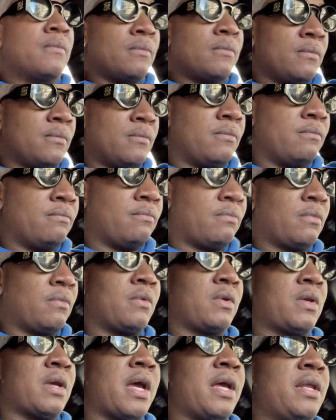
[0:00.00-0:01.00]

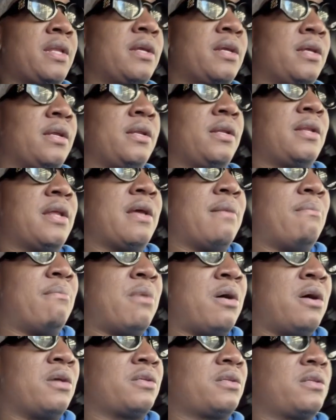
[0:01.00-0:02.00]
Mm. Okay mm. then, and that
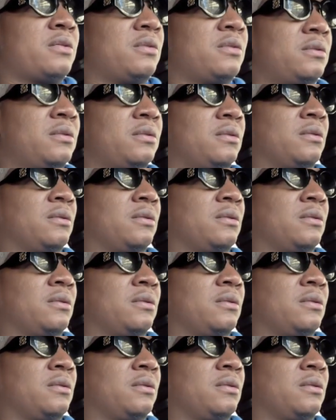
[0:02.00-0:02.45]
monster.